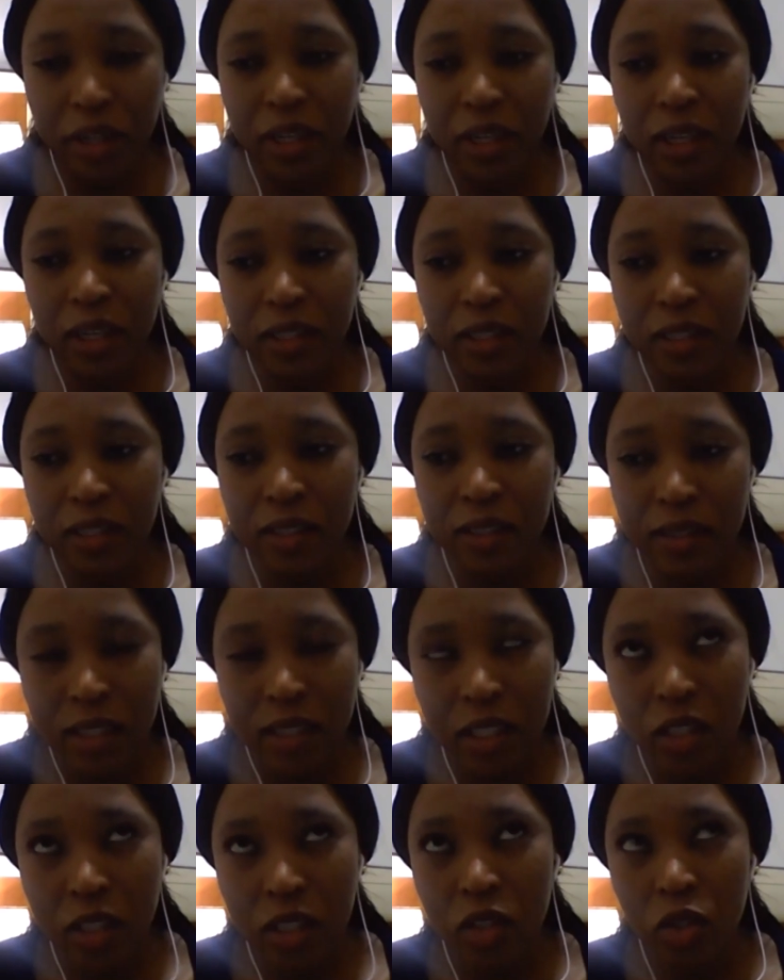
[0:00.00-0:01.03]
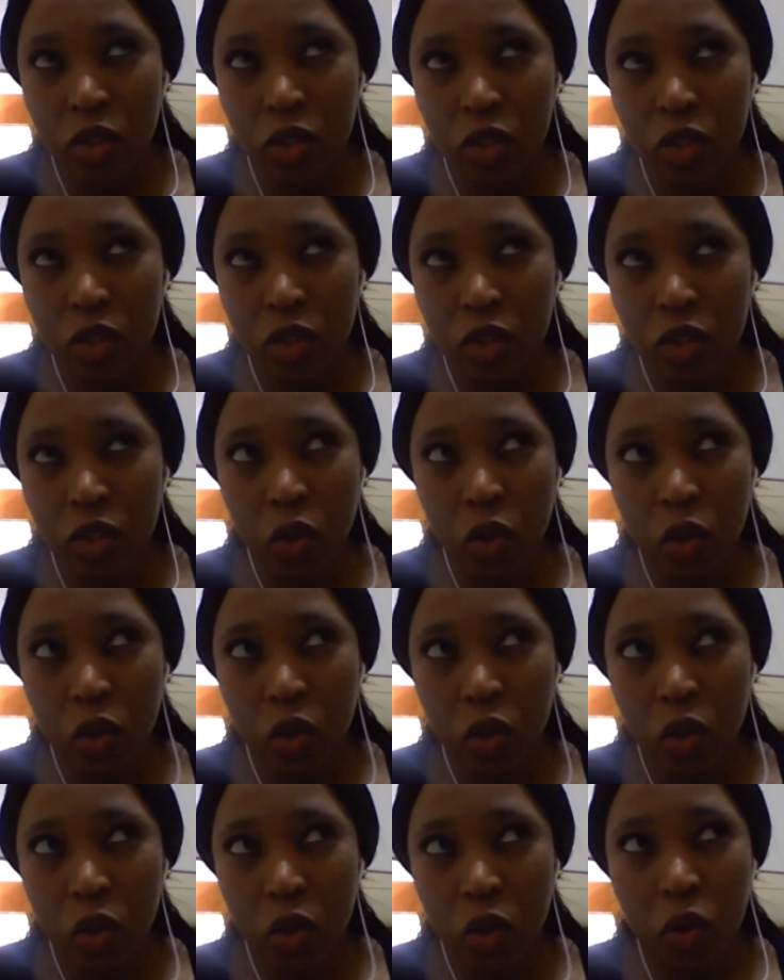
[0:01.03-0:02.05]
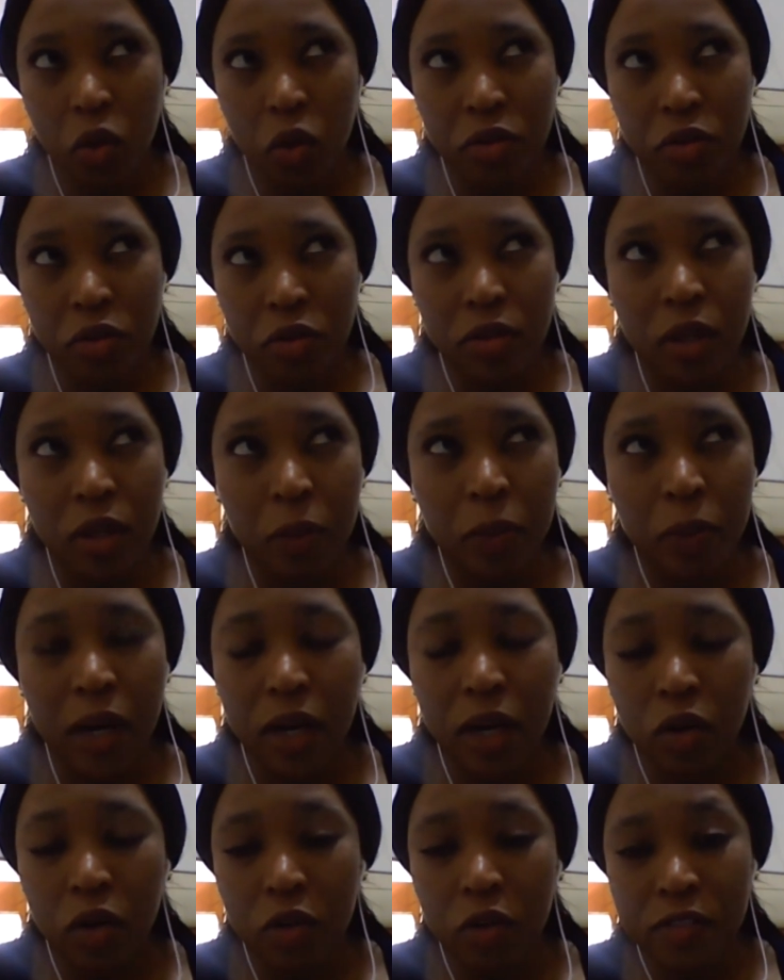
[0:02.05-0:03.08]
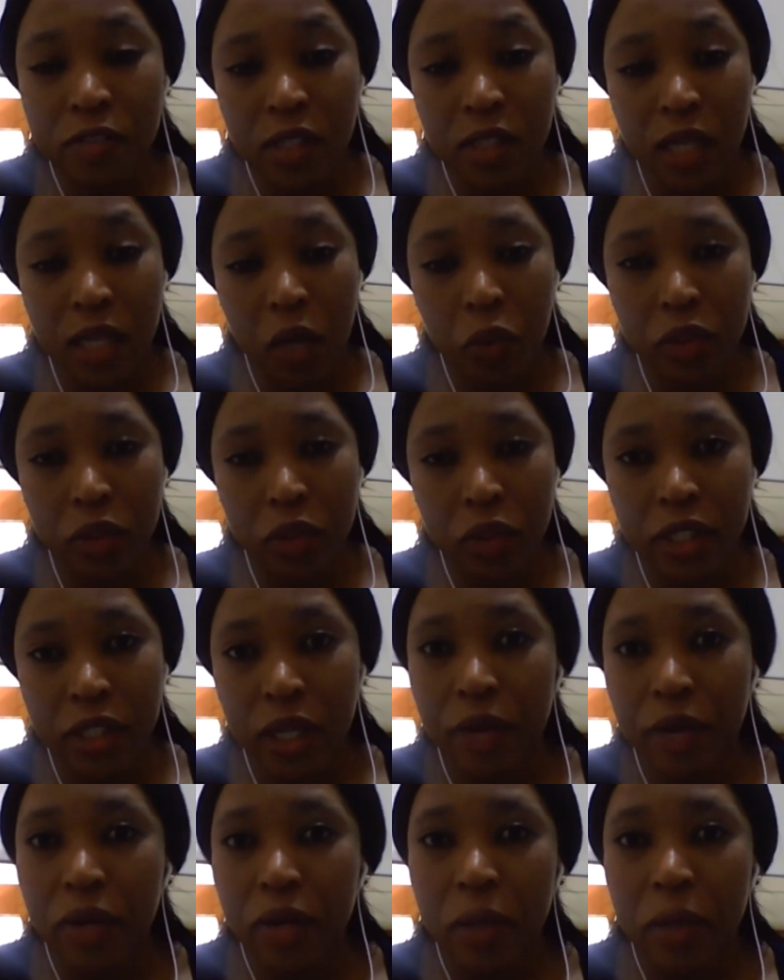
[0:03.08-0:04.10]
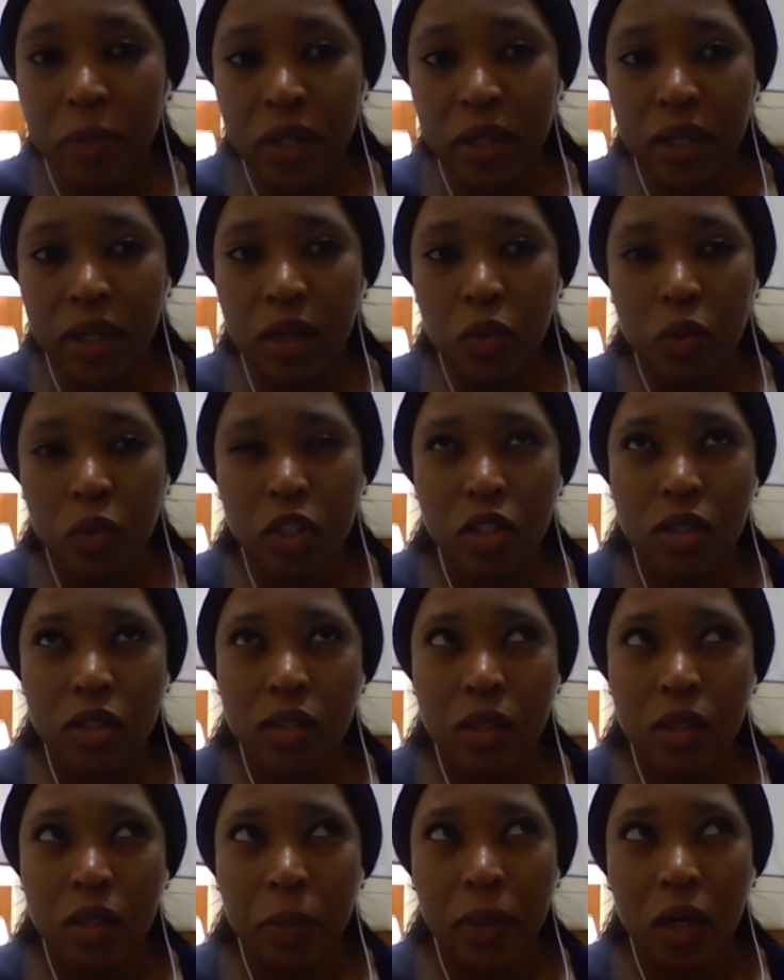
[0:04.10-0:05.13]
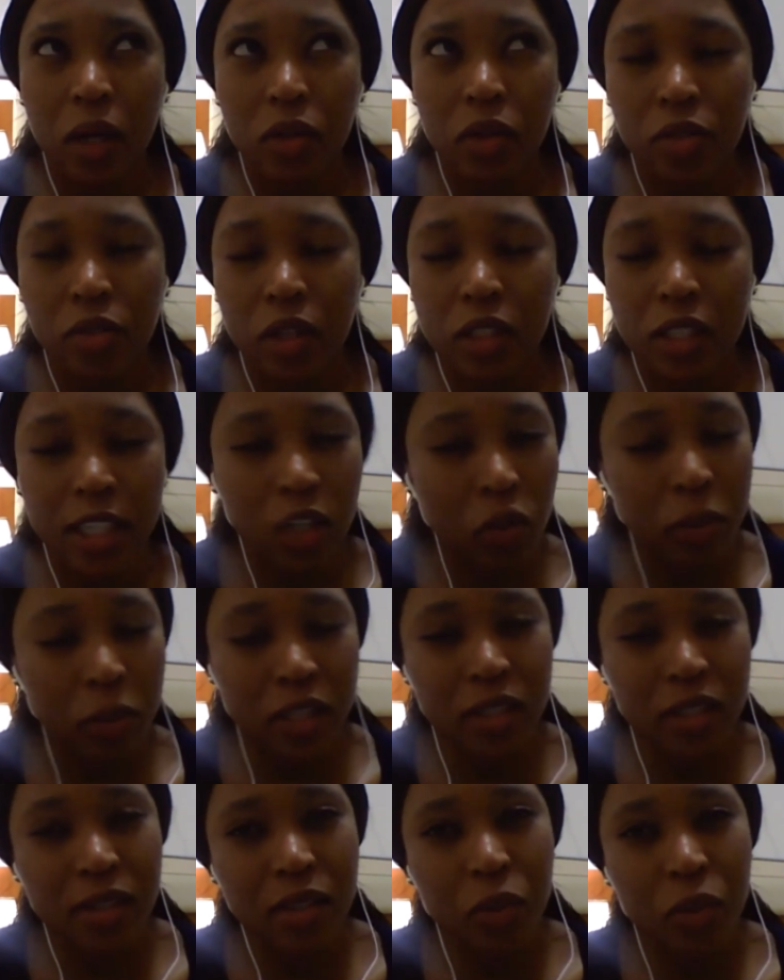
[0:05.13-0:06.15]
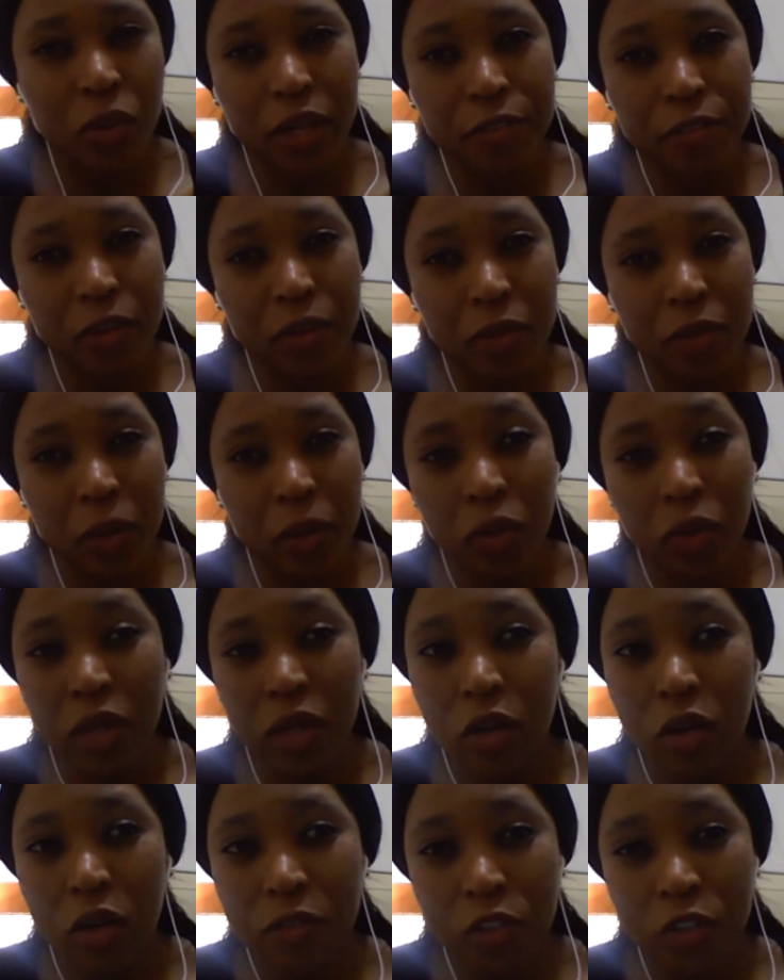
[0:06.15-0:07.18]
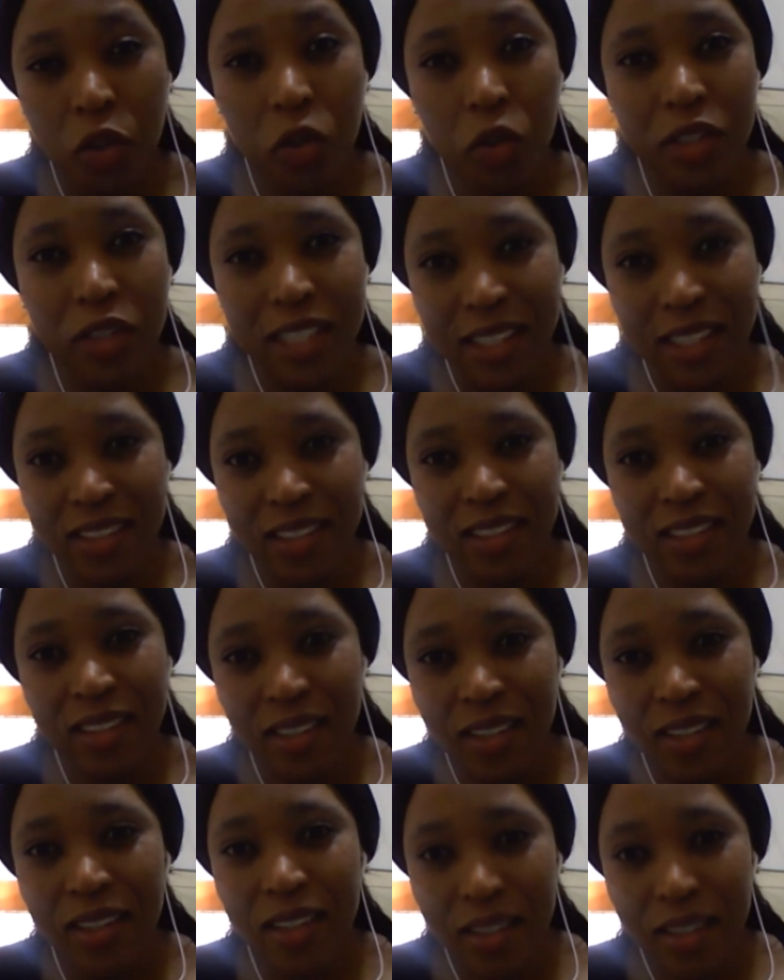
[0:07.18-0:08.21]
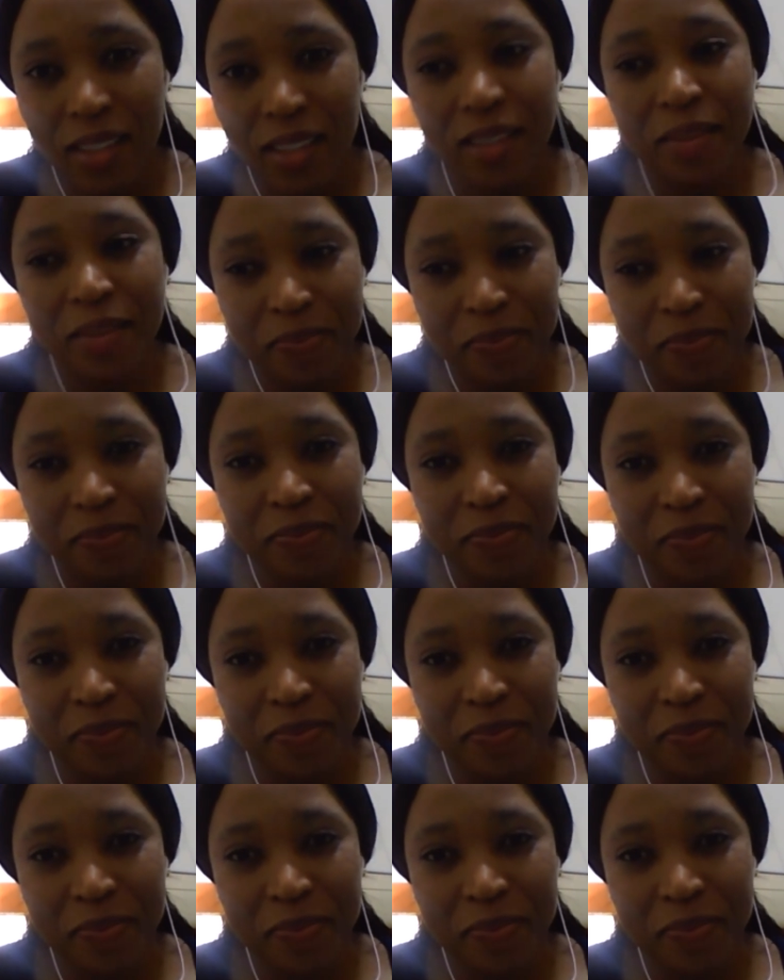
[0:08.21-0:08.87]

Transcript: is in northern part of Saudi Arabia, which is about 30 kilometers away from the border of Jordan.